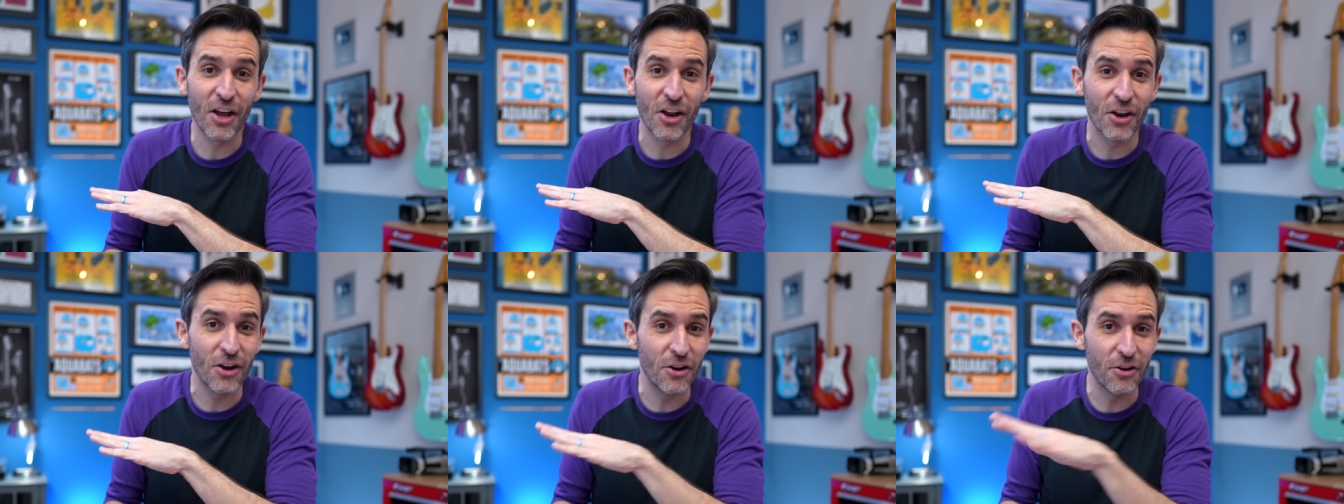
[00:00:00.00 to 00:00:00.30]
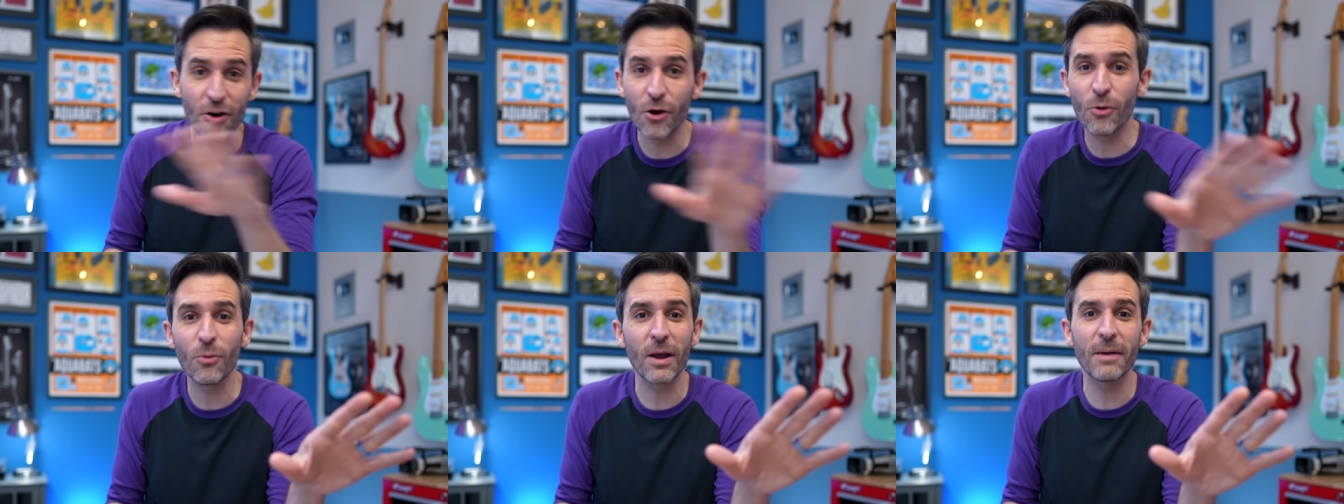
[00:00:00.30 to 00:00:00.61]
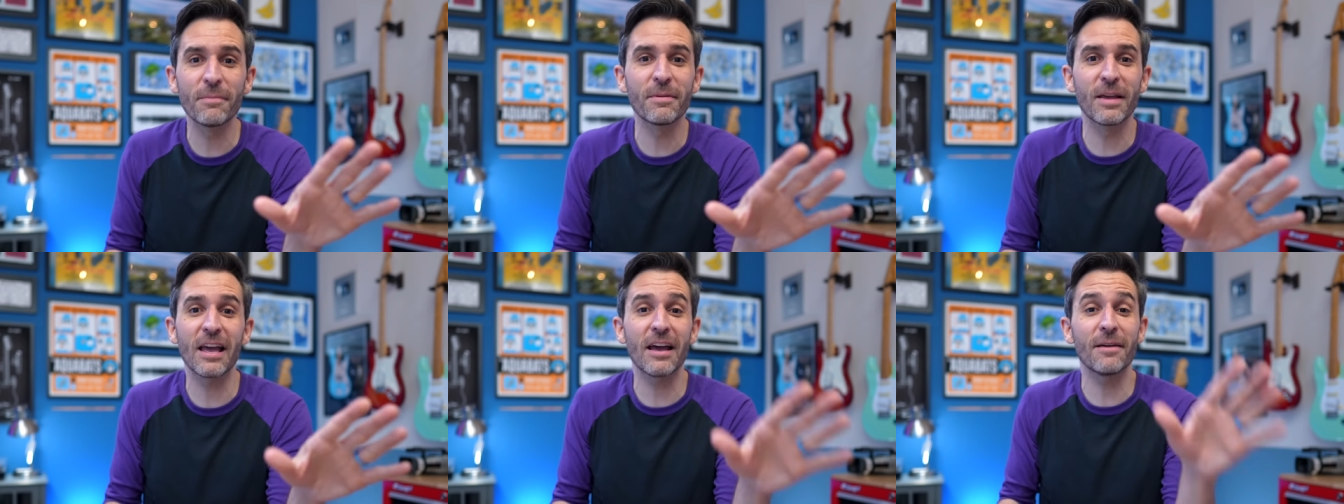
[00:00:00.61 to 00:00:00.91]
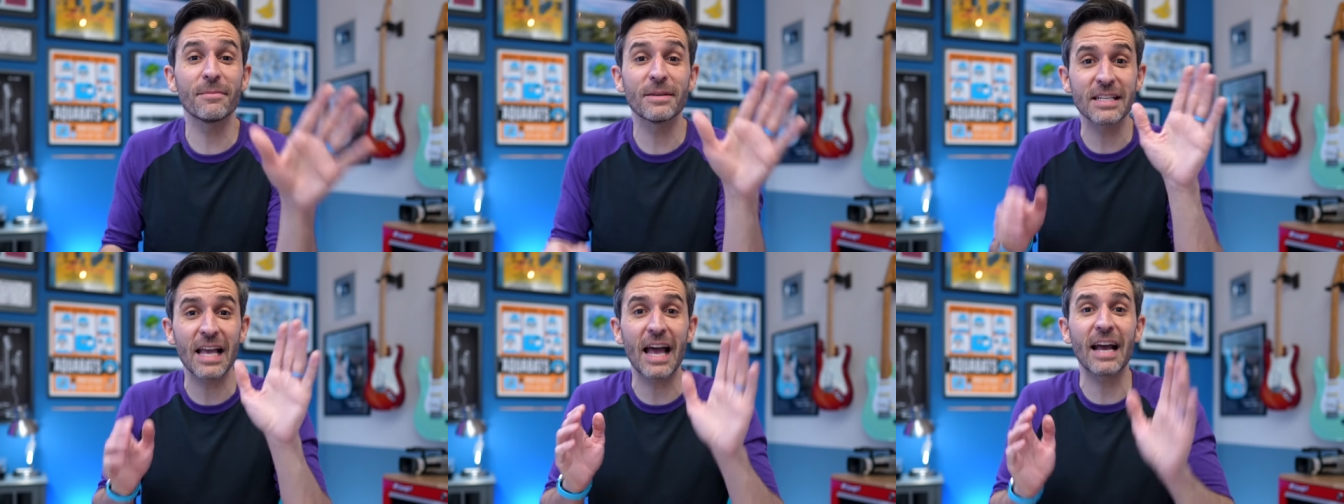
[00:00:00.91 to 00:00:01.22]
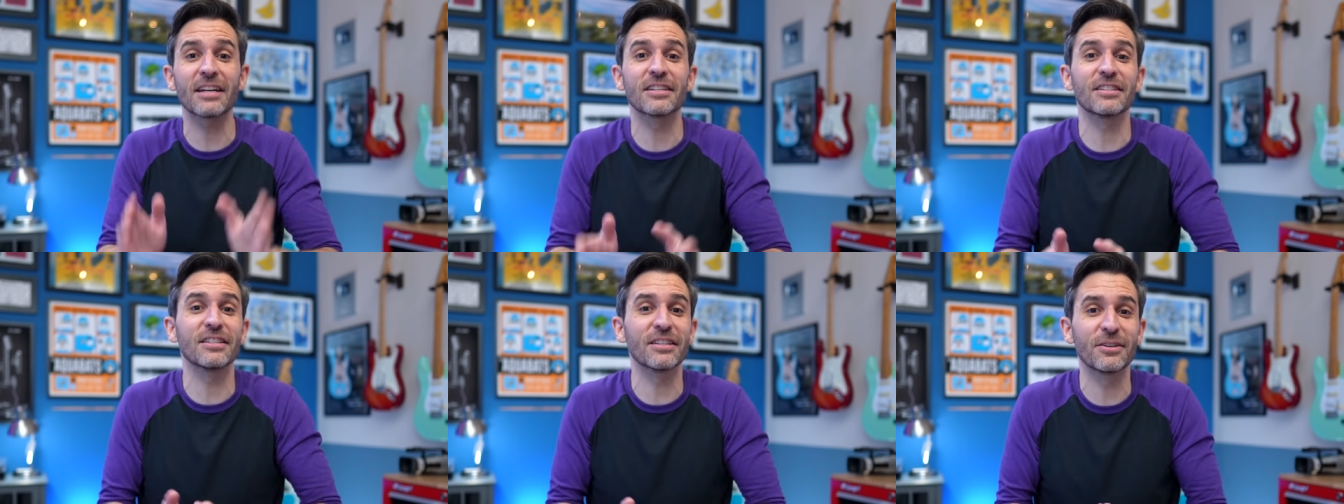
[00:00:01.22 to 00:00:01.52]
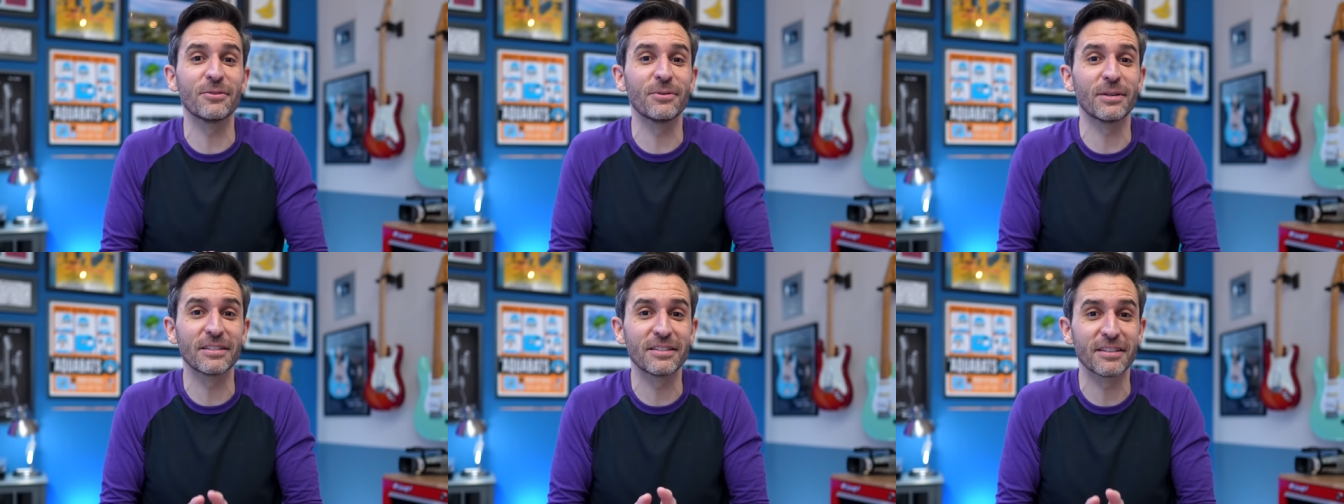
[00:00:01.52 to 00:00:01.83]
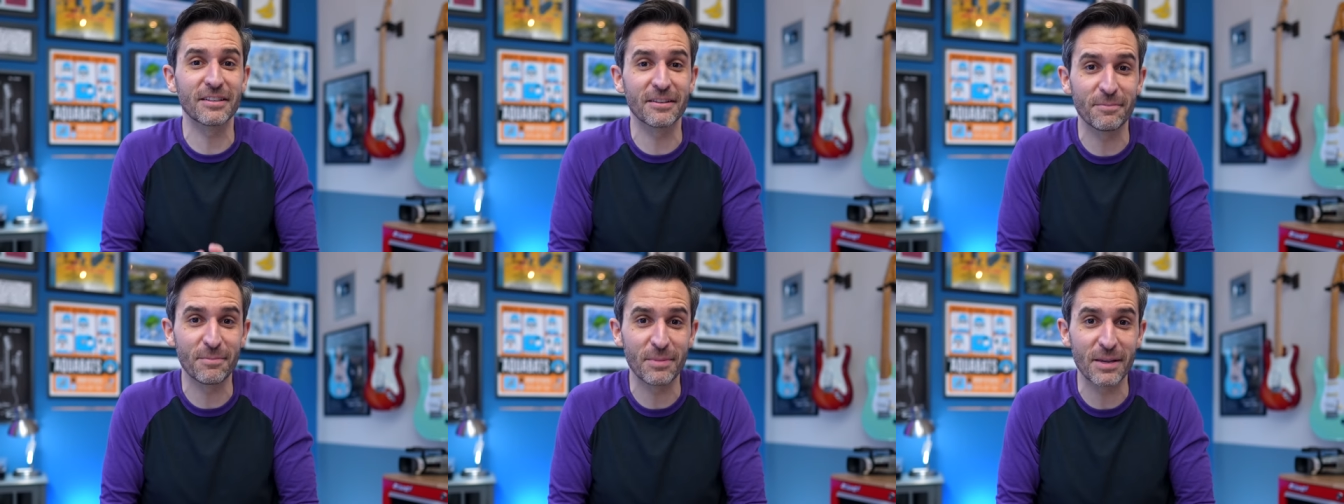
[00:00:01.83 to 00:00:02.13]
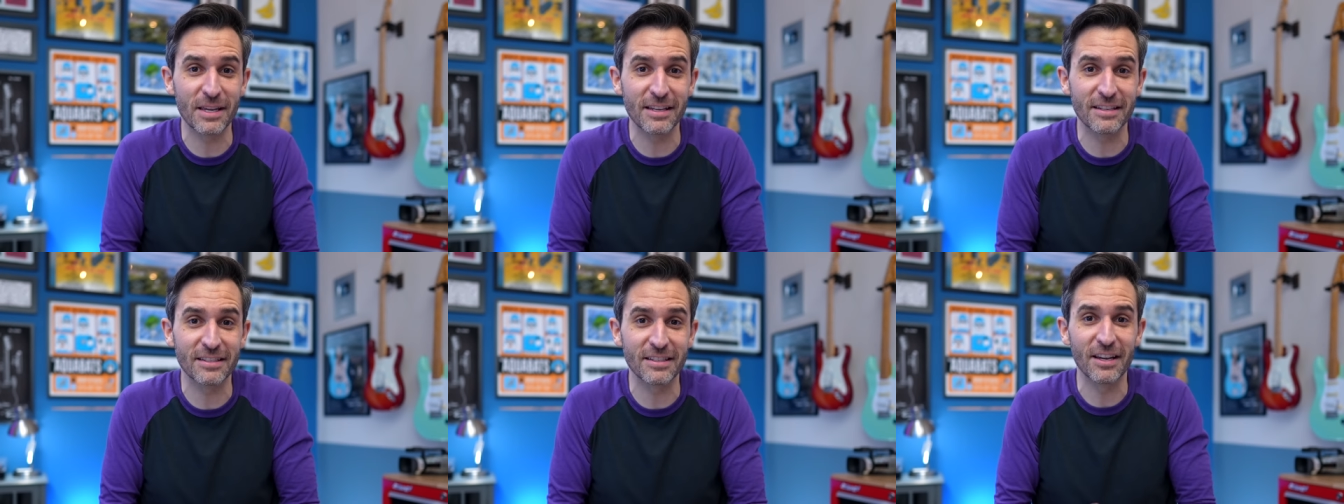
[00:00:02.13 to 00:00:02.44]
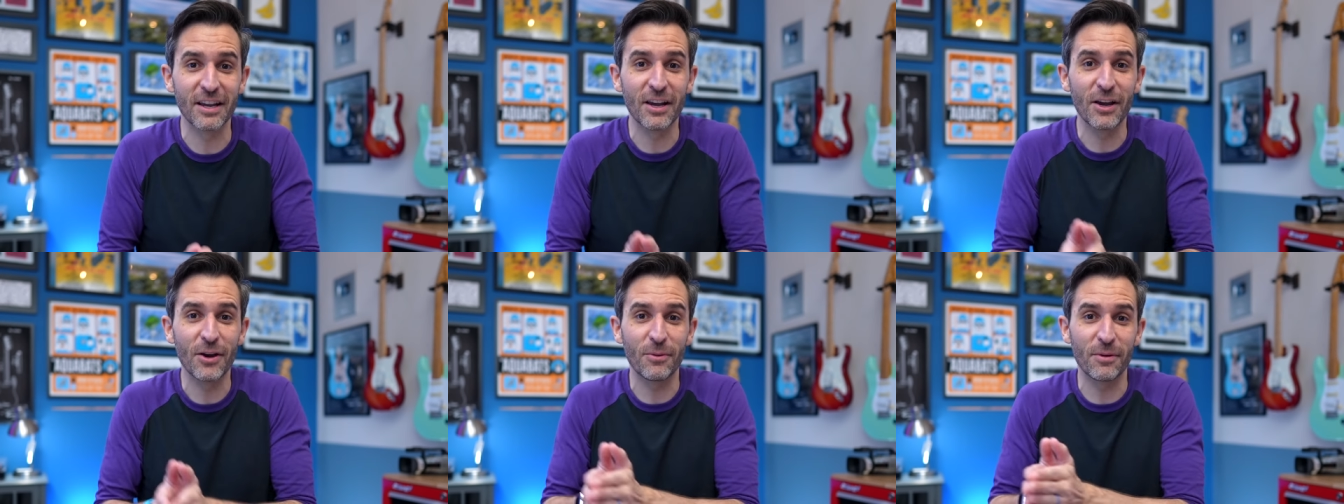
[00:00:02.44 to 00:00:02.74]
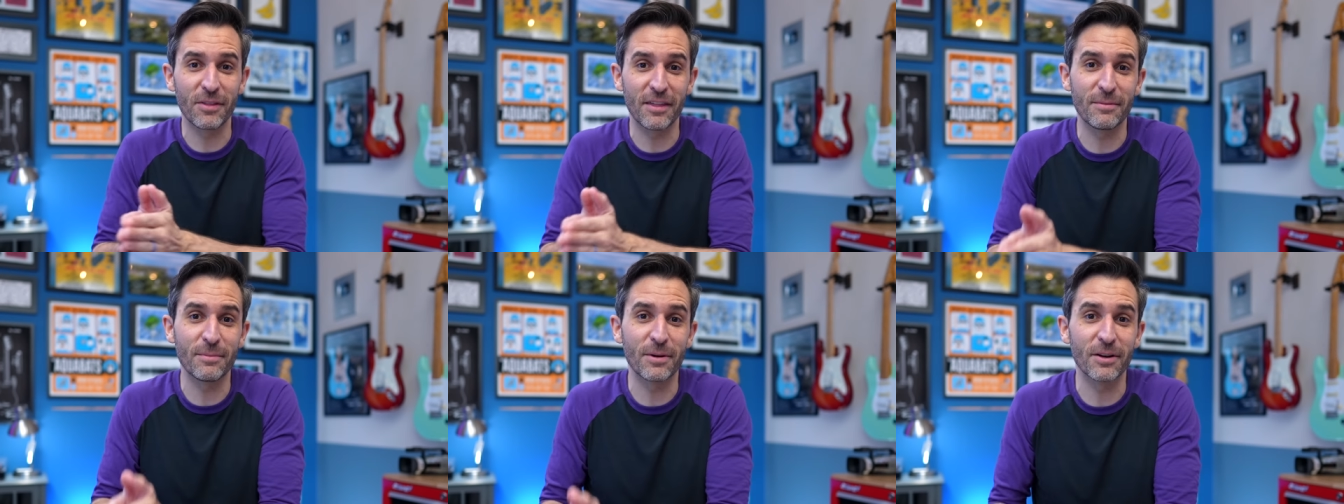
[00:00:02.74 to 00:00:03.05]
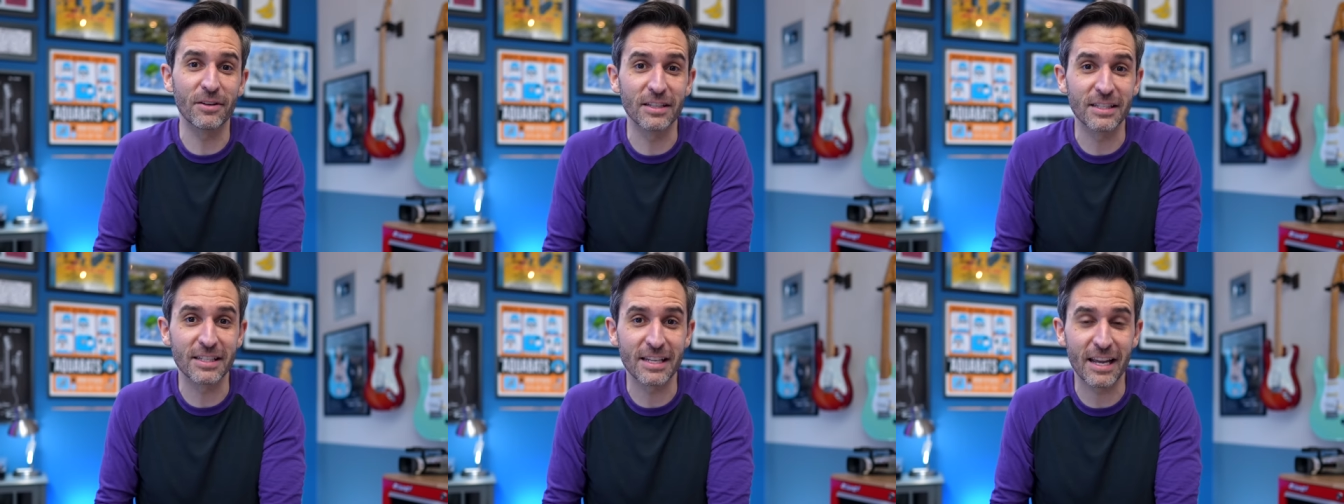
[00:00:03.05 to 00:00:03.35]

no webcam is actually going to compete with a mirrorless